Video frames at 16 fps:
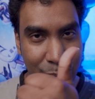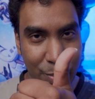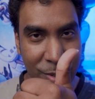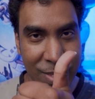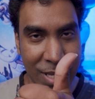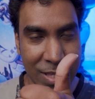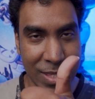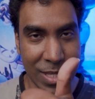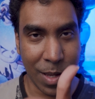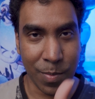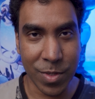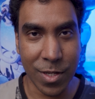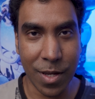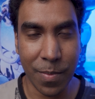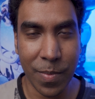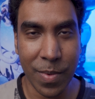Put the
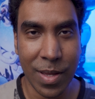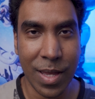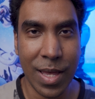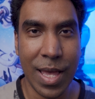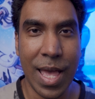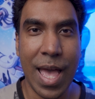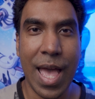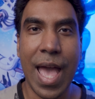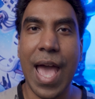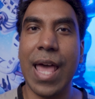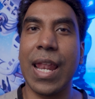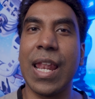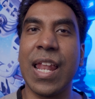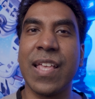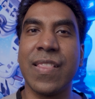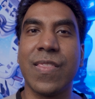thumbs up
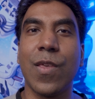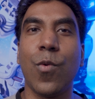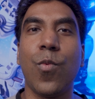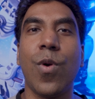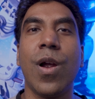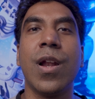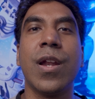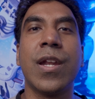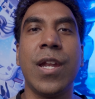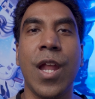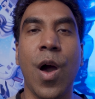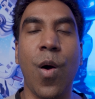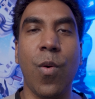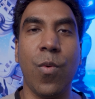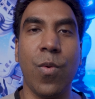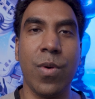and let the world
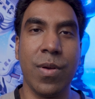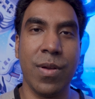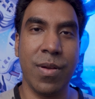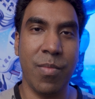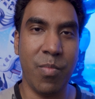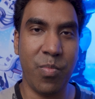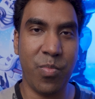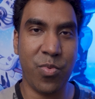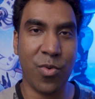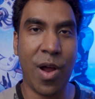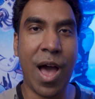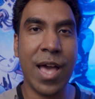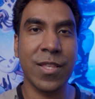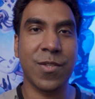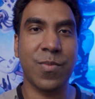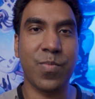know
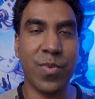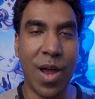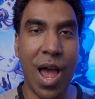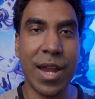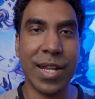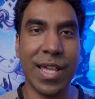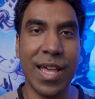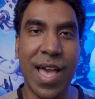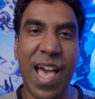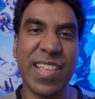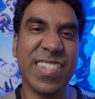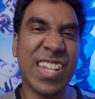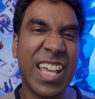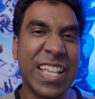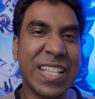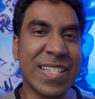Brian's
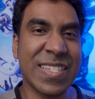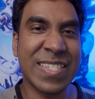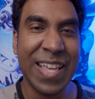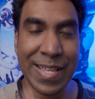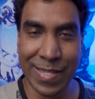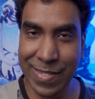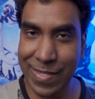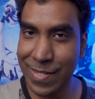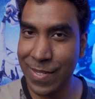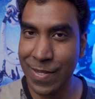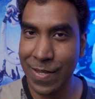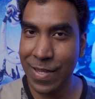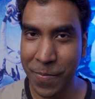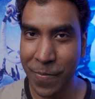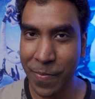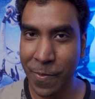broadcast exists.
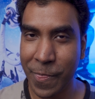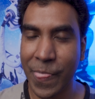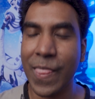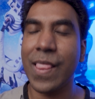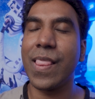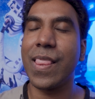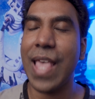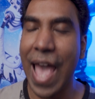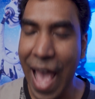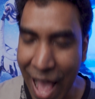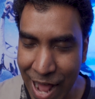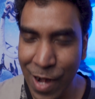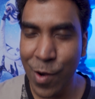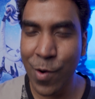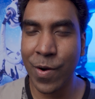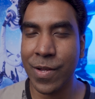The
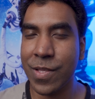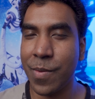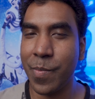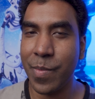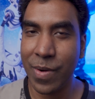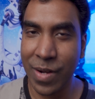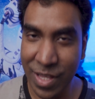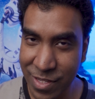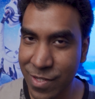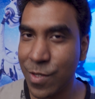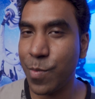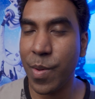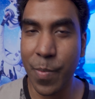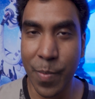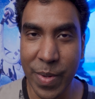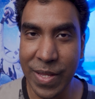algorithm needs
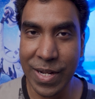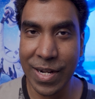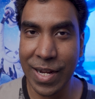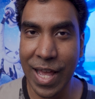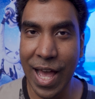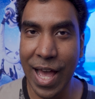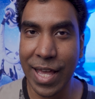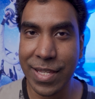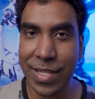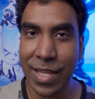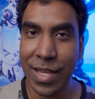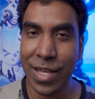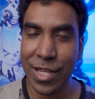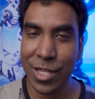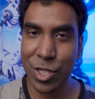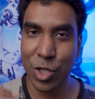to be beaten, guys.
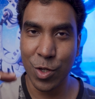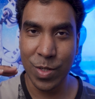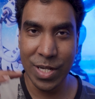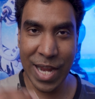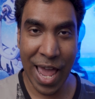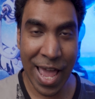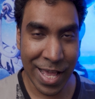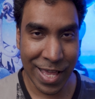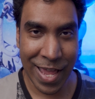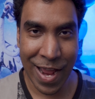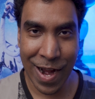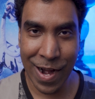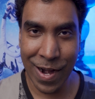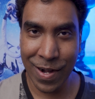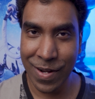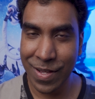So take
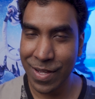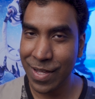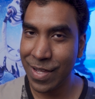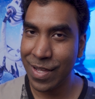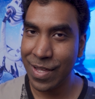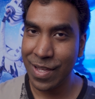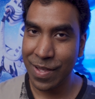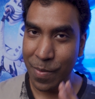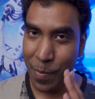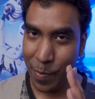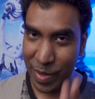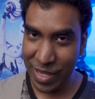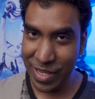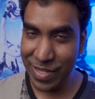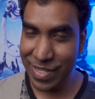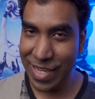care.
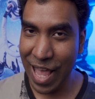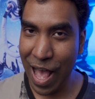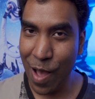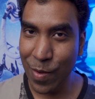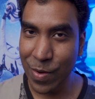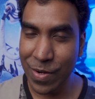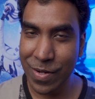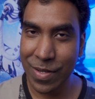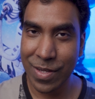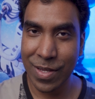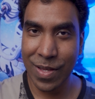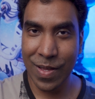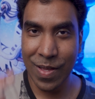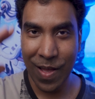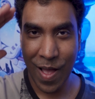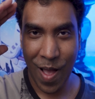Peace out.
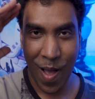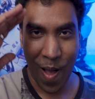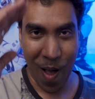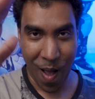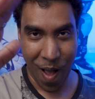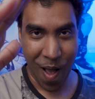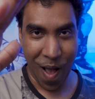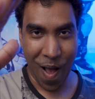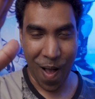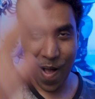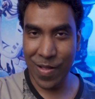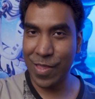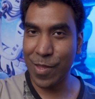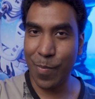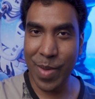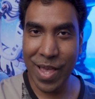
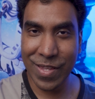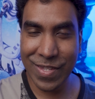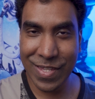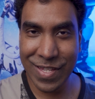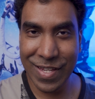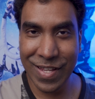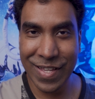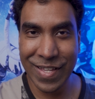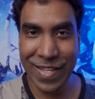All the best.